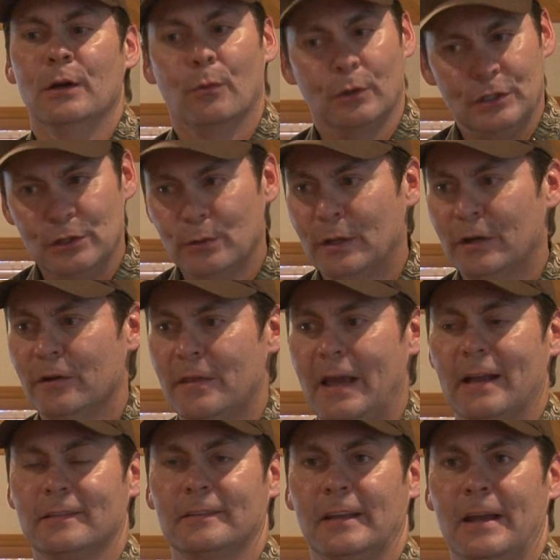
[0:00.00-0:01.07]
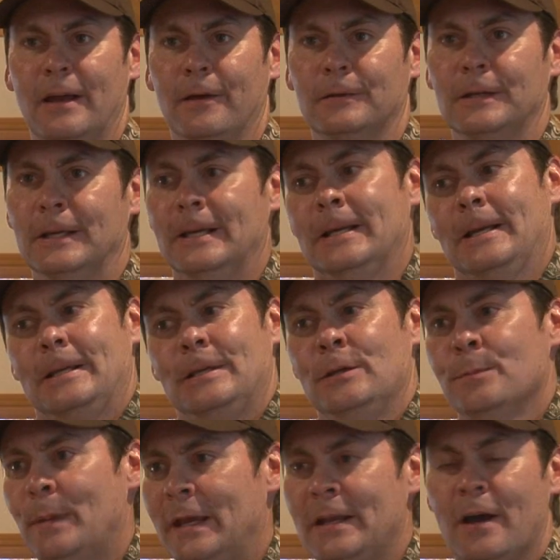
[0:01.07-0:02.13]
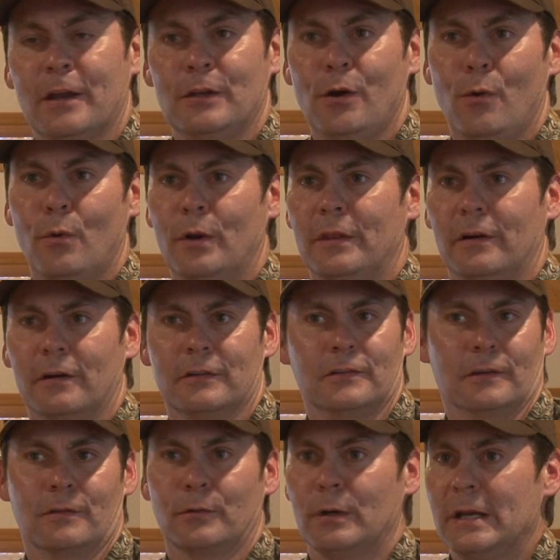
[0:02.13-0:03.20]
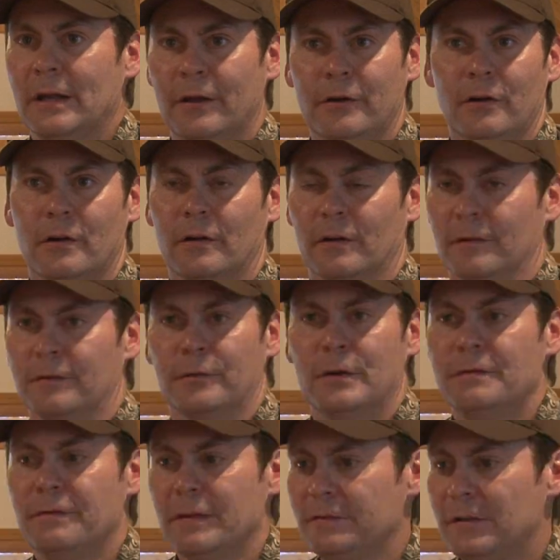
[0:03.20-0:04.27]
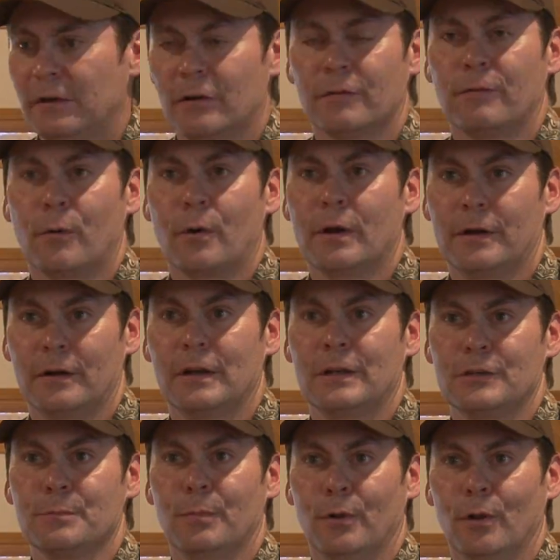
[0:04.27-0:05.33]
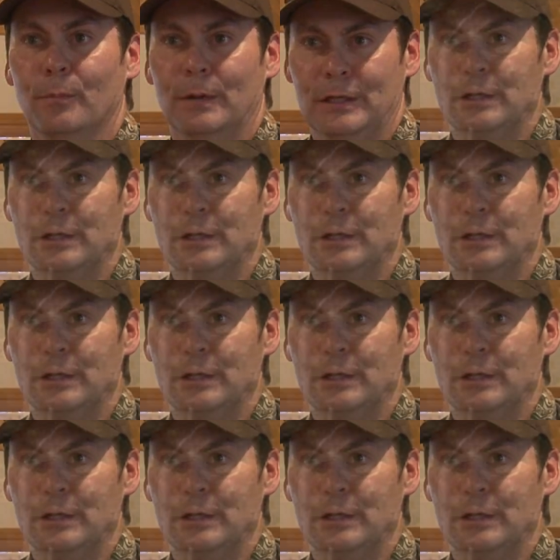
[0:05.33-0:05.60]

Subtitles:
When you hear that sound, you may not know whether it's a 300 or a 350 or a 400-inch bull, but